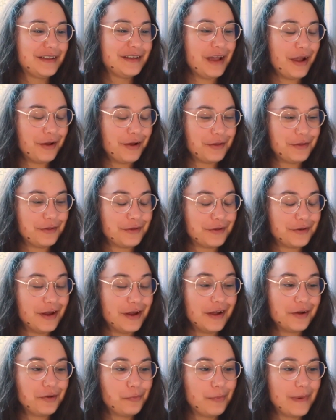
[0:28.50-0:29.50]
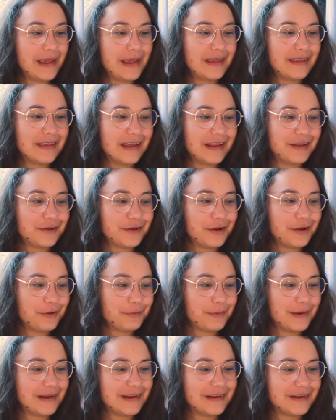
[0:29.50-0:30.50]
You're not awake and you're not
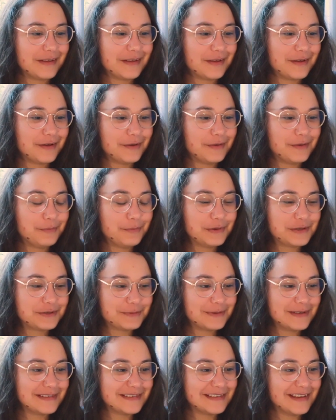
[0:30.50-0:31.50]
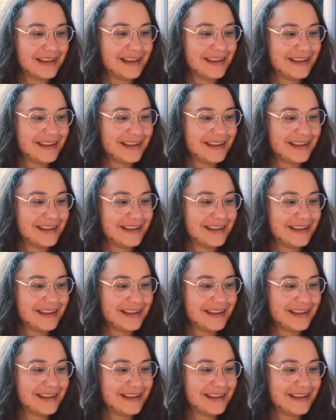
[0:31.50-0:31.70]
ready to go. Which one is it?